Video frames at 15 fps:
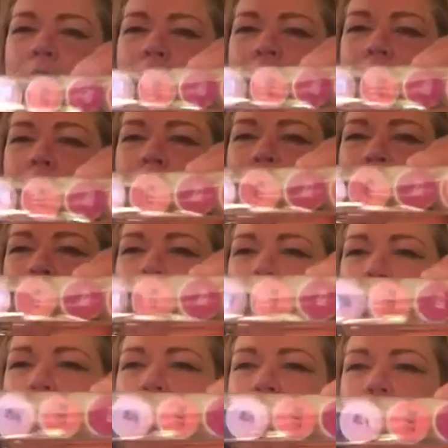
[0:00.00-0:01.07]
I don't know if you
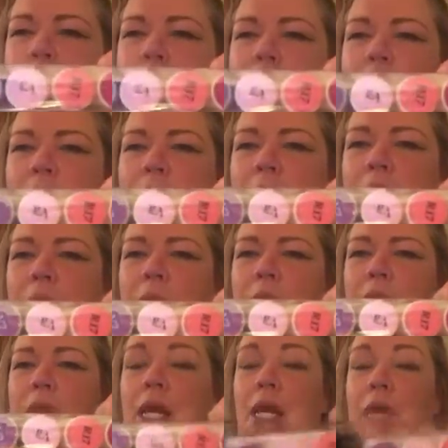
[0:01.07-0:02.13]
could see it better that
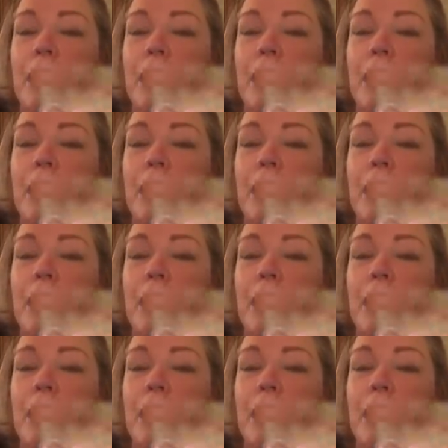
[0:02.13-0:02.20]
way.